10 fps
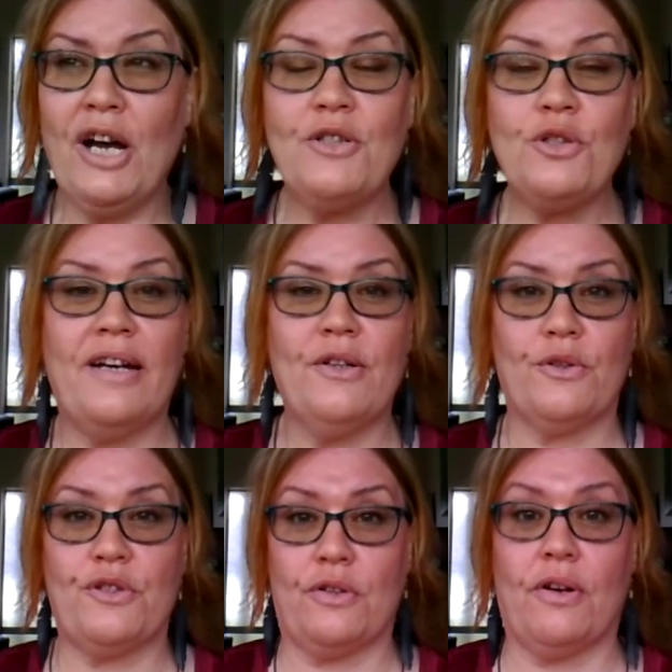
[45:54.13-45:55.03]
I mean, I
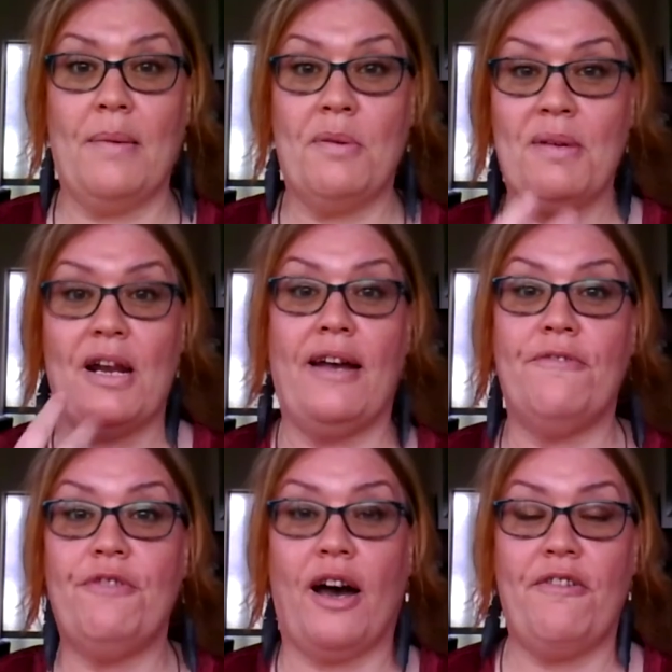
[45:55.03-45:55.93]
try not to cry, but I mean,
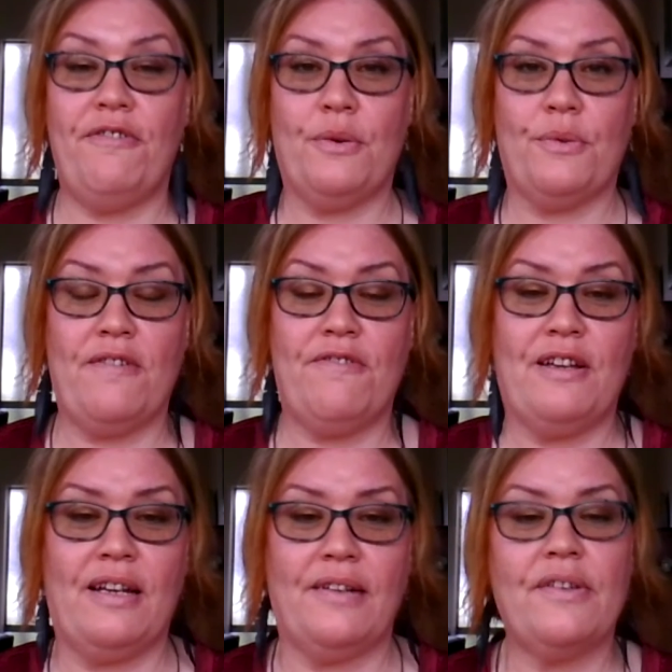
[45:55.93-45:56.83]
I feel
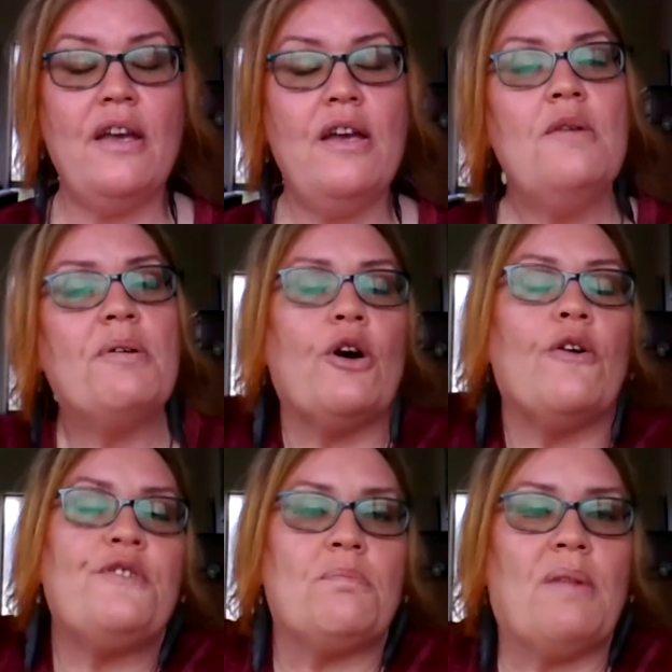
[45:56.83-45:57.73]
their feelings.
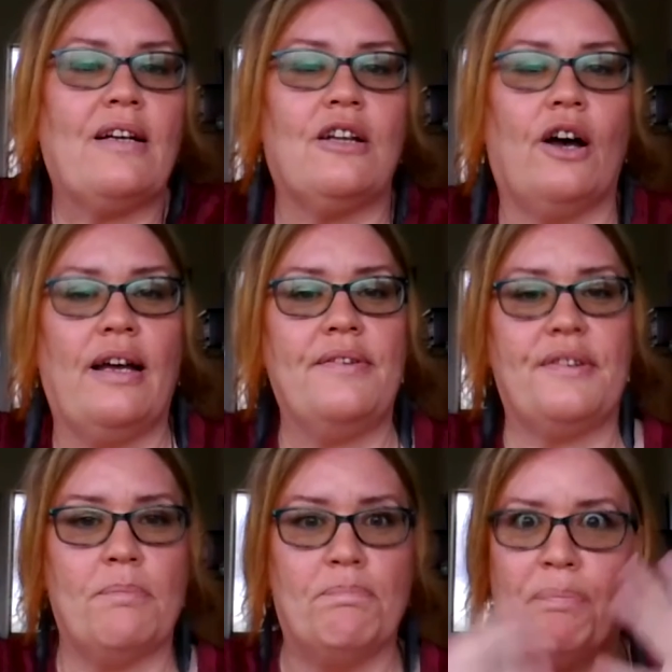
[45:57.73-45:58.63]
But often my
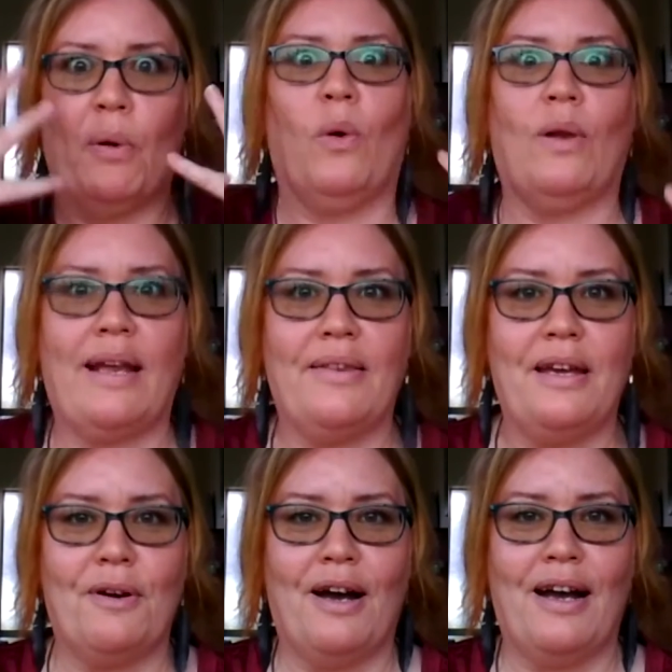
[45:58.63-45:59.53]
clients are
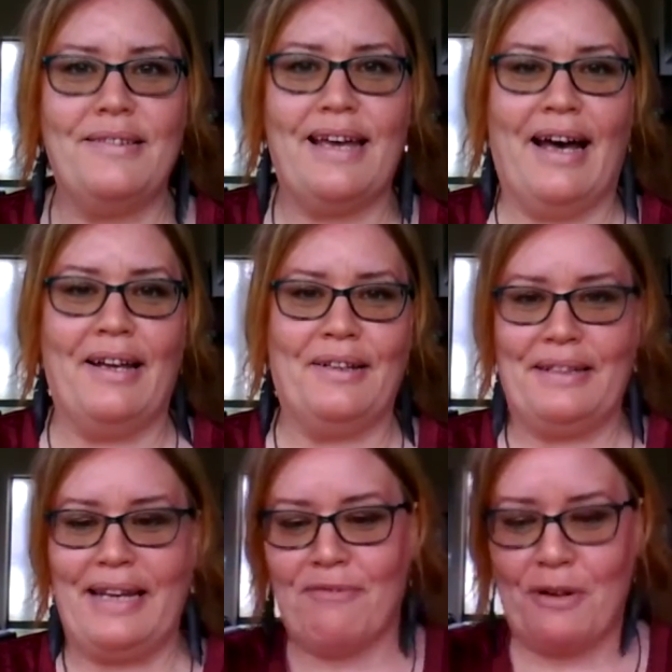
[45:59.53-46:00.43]
bawling their eyes
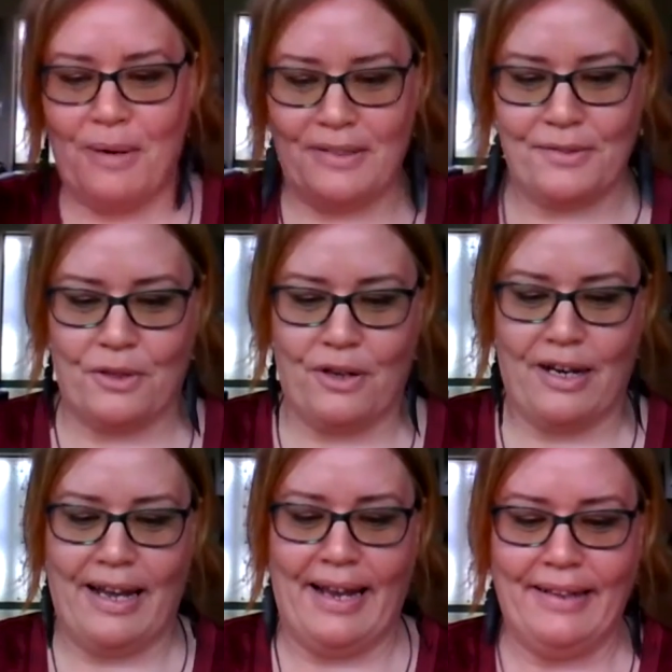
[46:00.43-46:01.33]
out, and everyone's
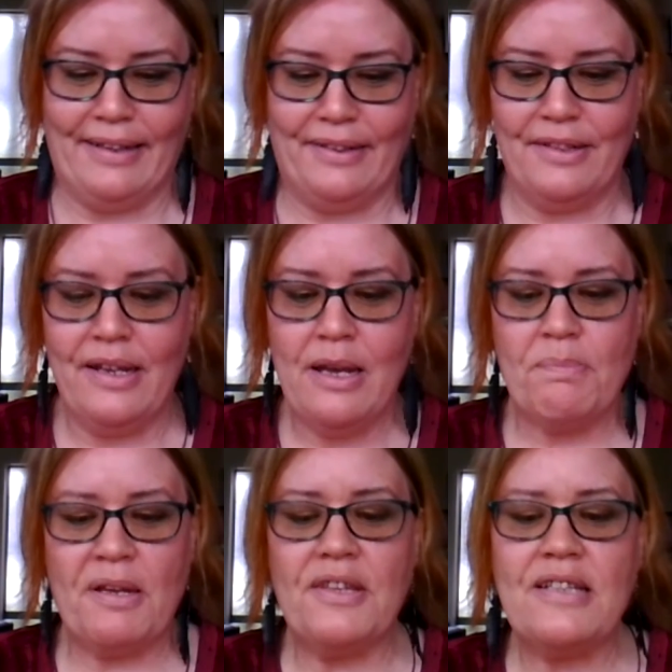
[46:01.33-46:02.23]
crying.
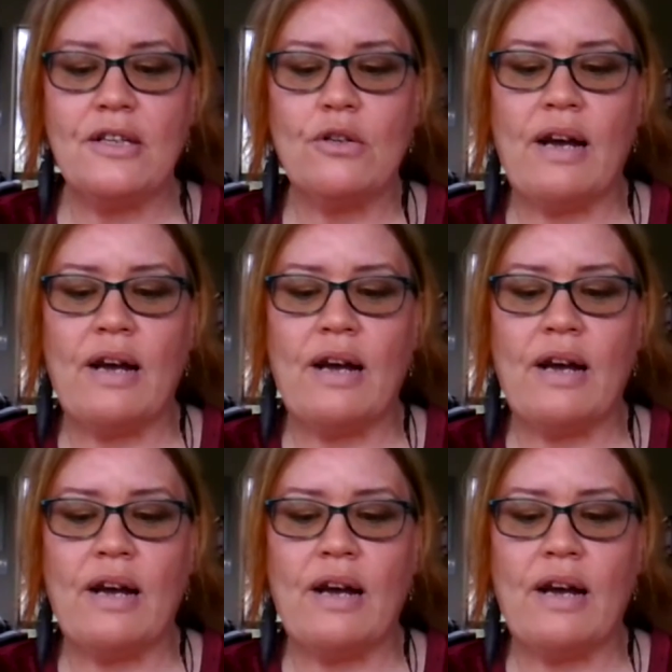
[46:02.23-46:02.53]
But